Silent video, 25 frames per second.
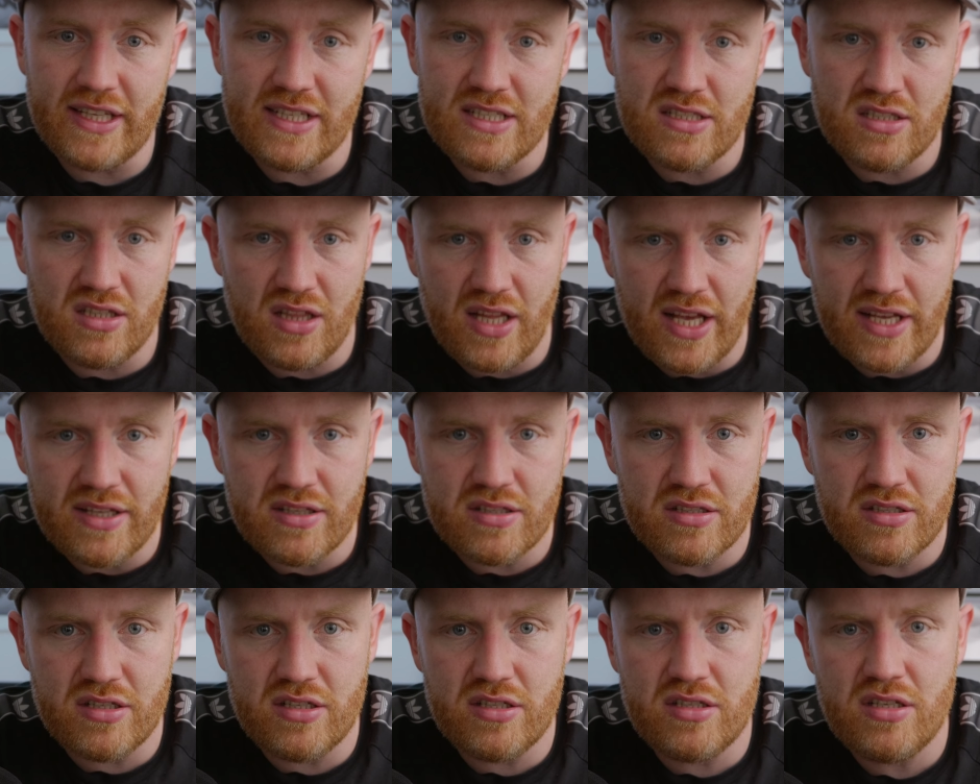these
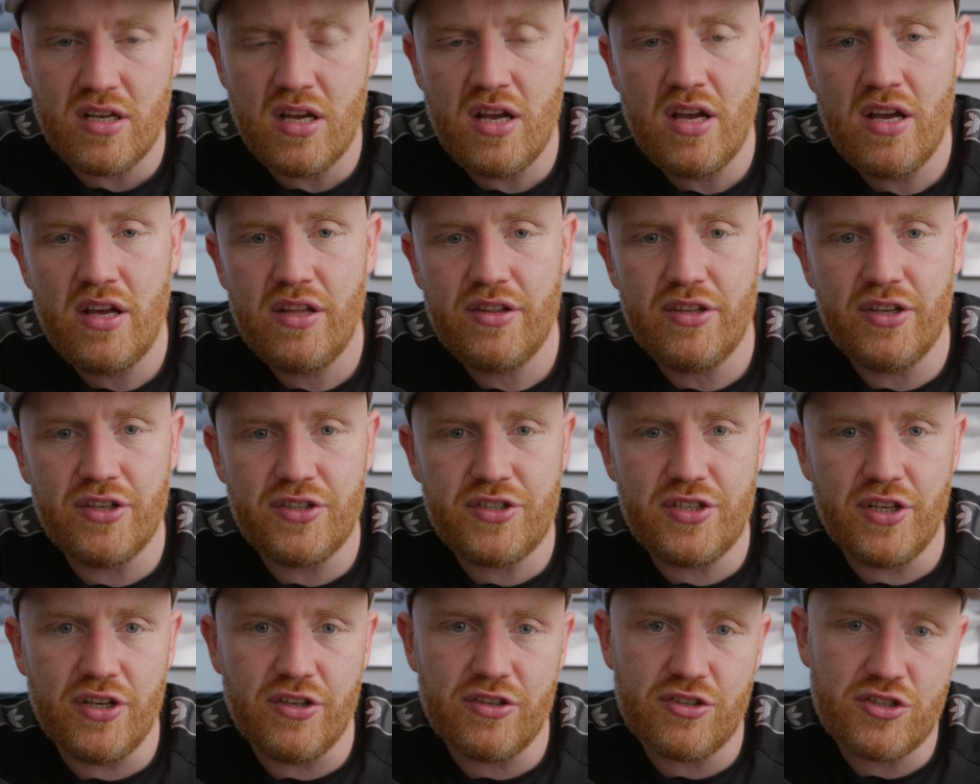lenses that
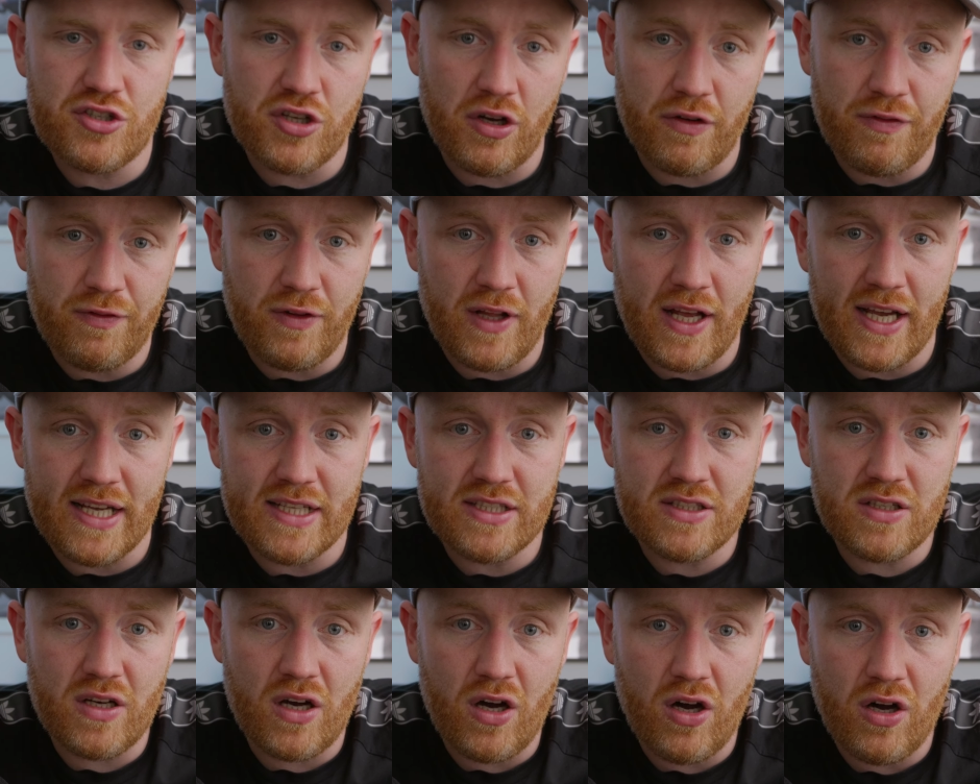turn soft light
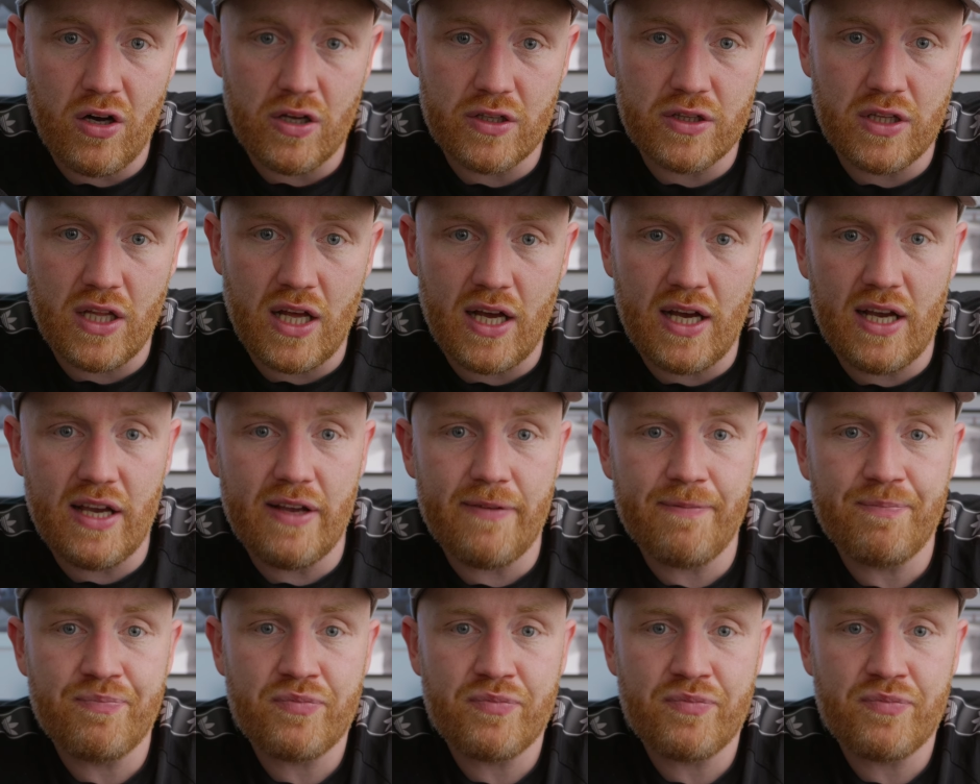into hard light.